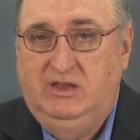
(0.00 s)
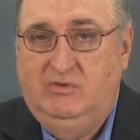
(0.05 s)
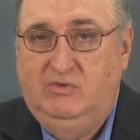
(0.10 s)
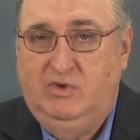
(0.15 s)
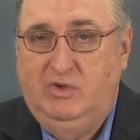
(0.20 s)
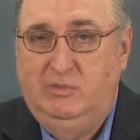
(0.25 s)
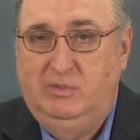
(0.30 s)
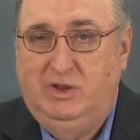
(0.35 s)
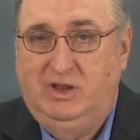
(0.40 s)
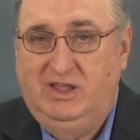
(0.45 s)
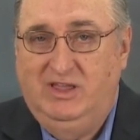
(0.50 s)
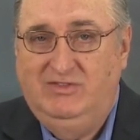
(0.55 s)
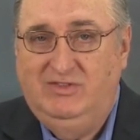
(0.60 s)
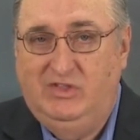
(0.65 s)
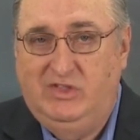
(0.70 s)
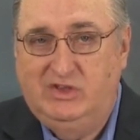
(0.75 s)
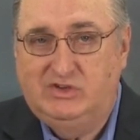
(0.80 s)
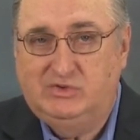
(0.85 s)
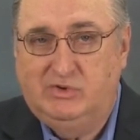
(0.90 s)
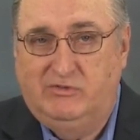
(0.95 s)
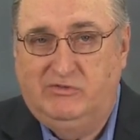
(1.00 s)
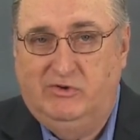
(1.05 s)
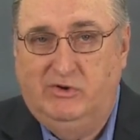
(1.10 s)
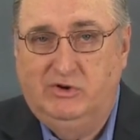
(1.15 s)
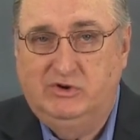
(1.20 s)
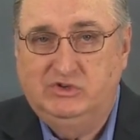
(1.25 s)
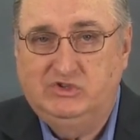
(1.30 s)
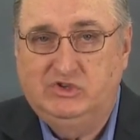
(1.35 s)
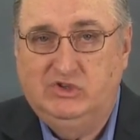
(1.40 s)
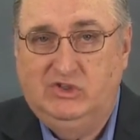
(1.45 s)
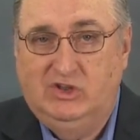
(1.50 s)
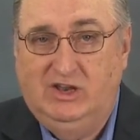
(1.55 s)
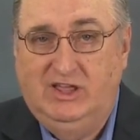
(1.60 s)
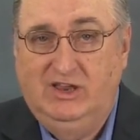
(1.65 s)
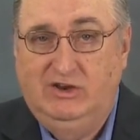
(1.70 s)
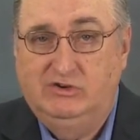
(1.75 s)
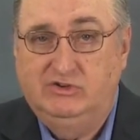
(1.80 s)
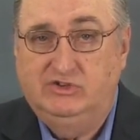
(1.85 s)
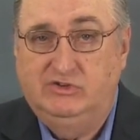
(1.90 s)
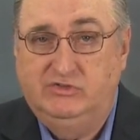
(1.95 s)
We believe that this refers to the
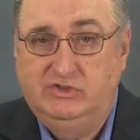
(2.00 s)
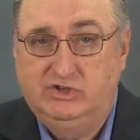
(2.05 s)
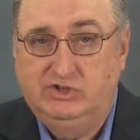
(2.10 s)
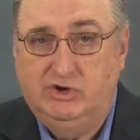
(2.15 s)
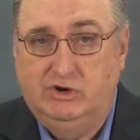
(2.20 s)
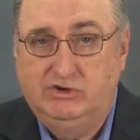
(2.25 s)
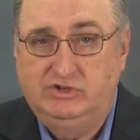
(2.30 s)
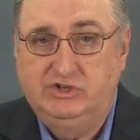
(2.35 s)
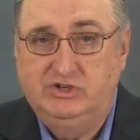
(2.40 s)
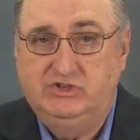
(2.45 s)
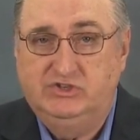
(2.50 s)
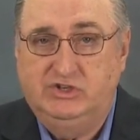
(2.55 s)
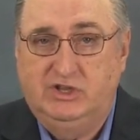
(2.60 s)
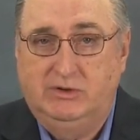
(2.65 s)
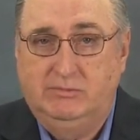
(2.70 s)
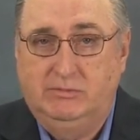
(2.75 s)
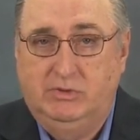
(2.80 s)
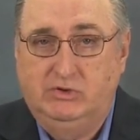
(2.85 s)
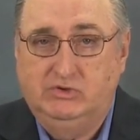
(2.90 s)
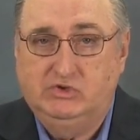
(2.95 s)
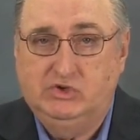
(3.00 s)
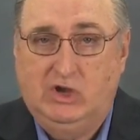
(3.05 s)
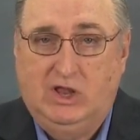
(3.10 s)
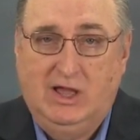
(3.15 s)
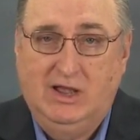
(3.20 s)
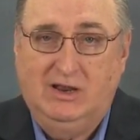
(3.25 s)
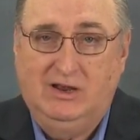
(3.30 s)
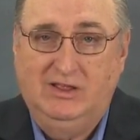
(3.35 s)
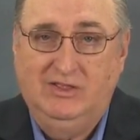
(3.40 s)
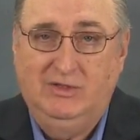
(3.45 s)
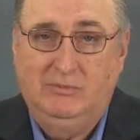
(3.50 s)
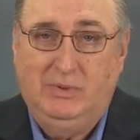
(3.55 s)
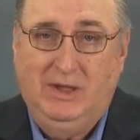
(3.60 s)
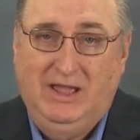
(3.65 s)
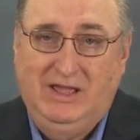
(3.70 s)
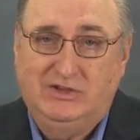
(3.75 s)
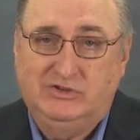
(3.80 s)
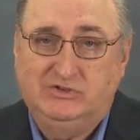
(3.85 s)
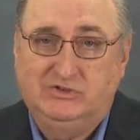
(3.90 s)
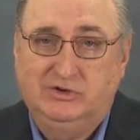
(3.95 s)
leaders of the churches and most likely the
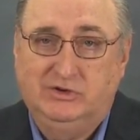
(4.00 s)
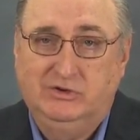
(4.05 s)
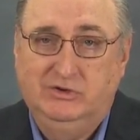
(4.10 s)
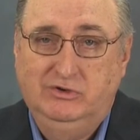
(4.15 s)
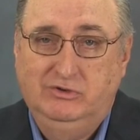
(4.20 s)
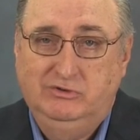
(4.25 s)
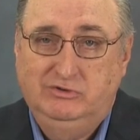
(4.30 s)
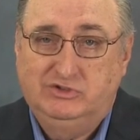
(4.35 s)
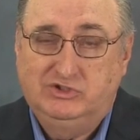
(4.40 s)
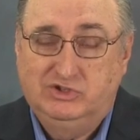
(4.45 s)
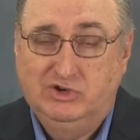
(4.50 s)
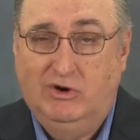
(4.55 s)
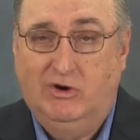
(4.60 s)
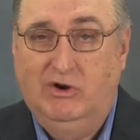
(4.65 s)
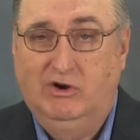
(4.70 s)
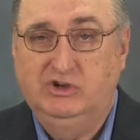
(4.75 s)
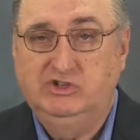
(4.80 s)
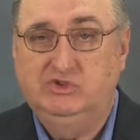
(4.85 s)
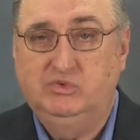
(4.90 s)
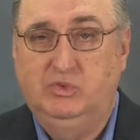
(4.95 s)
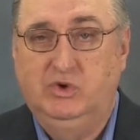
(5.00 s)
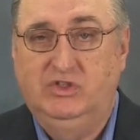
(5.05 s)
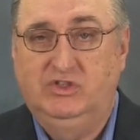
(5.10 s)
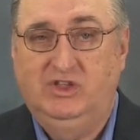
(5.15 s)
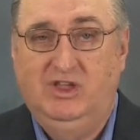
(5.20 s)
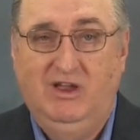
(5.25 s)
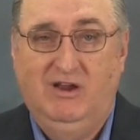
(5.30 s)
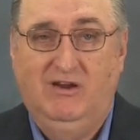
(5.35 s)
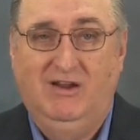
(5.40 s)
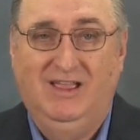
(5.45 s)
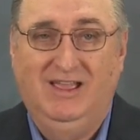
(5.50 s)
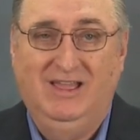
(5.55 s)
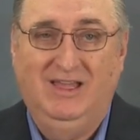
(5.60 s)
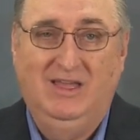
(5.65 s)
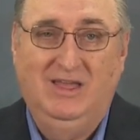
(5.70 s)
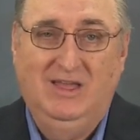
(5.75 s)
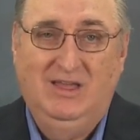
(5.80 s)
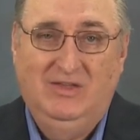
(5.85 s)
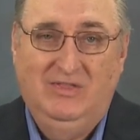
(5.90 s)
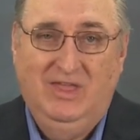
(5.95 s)
pastor who is charged with
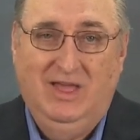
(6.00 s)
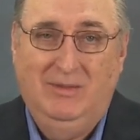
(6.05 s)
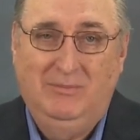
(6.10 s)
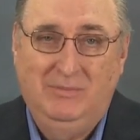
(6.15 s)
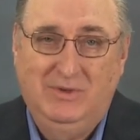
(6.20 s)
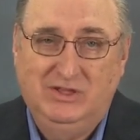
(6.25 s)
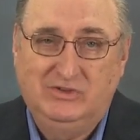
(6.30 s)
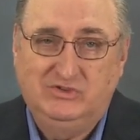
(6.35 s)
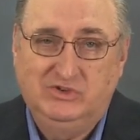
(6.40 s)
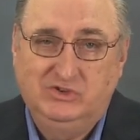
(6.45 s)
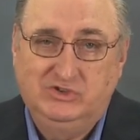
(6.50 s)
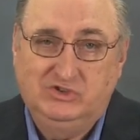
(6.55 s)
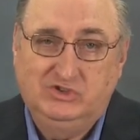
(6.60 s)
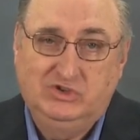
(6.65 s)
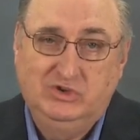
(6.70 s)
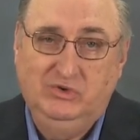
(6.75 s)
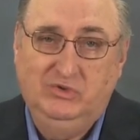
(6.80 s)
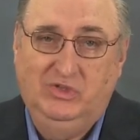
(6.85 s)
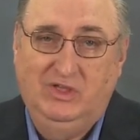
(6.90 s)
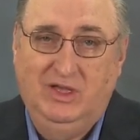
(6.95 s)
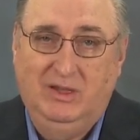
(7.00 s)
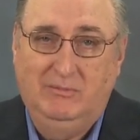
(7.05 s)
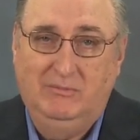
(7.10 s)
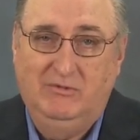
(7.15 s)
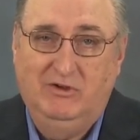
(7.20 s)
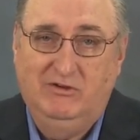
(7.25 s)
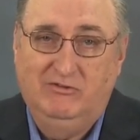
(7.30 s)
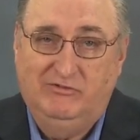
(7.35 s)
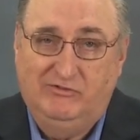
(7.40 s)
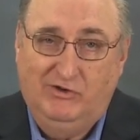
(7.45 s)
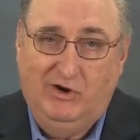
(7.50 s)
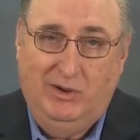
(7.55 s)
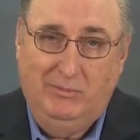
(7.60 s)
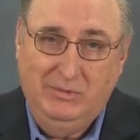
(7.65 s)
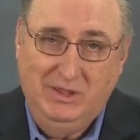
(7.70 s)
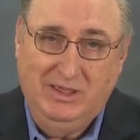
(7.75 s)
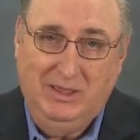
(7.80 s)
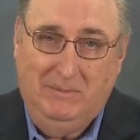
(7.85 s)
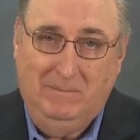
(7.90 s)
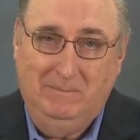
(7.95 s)
carrying that message to them
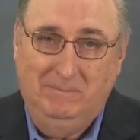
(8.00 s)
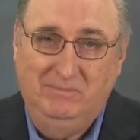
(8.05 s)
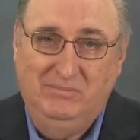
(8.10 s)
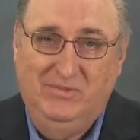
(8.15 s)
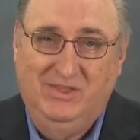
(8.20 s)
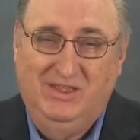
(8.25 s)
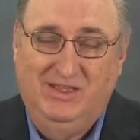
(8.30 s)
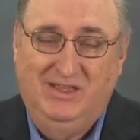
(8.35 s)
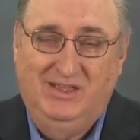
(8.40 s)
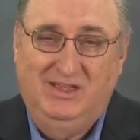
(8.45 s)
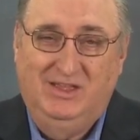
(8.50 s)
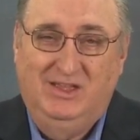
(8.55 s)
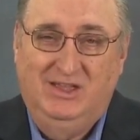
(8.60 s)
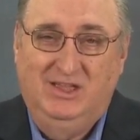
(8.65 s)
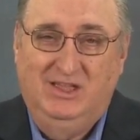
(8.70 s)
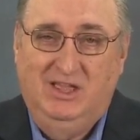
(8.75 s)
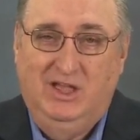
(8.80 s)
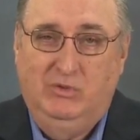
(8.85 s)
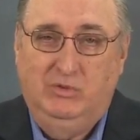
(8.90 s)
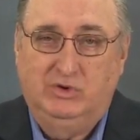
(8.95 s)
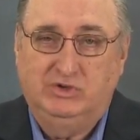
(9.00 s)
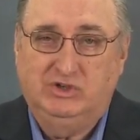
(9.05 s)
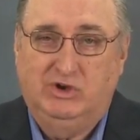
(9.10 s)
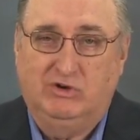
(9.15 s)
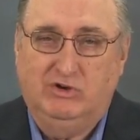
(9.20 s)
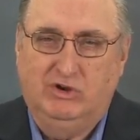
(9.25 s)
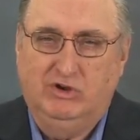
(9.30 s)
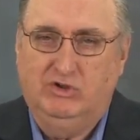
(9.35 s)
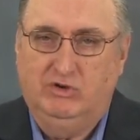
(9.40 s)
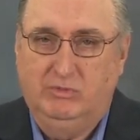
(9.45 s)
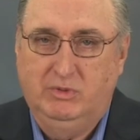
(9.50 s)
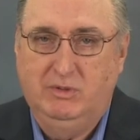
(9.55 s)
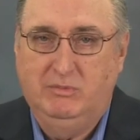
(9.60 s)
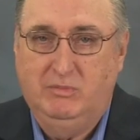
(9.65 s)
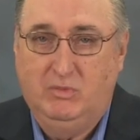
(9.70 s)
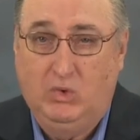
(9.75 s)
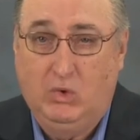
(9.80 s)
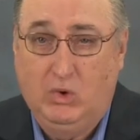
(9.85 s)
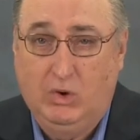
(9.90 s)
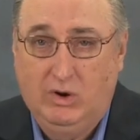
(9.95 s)
from him. And we'll talk a little
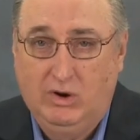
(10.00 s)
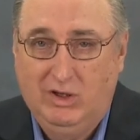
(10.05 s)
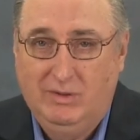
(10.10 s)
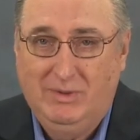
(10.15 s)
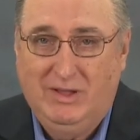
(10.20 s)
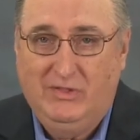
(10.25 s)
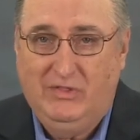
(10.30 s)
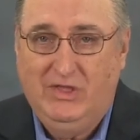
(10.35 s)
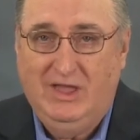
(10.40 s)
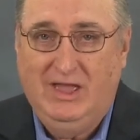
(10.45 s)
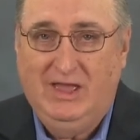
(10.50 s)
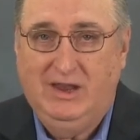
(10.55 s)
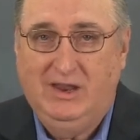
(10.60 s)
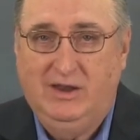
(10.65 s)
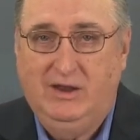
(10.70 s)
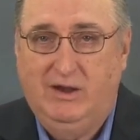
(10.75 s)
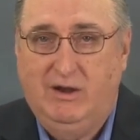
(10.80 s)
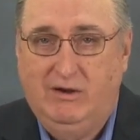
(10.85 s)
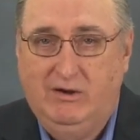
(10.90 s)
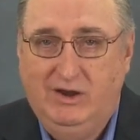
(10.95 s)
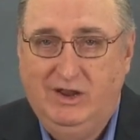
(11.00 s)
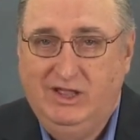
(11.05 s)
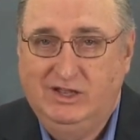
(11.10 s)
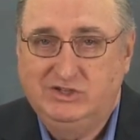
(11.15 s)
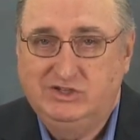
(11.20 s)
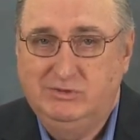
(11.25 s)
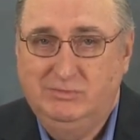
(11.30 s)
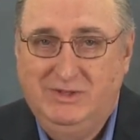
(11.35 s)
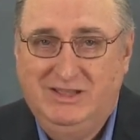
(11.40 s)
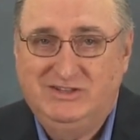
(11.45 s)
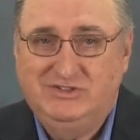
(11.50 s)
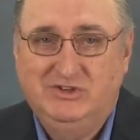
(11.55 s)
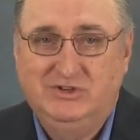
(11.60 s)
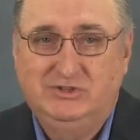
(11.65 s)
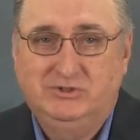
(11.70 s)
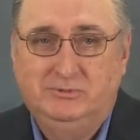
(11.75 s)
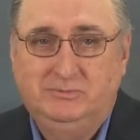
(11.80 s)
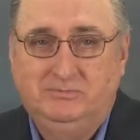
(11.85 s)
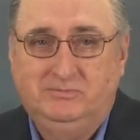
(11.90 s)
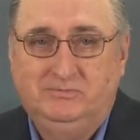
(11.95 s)
bit more about that in our next
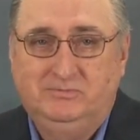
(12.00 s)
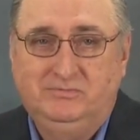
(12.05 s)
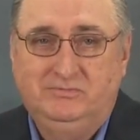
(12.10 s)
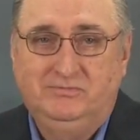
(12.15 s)
message.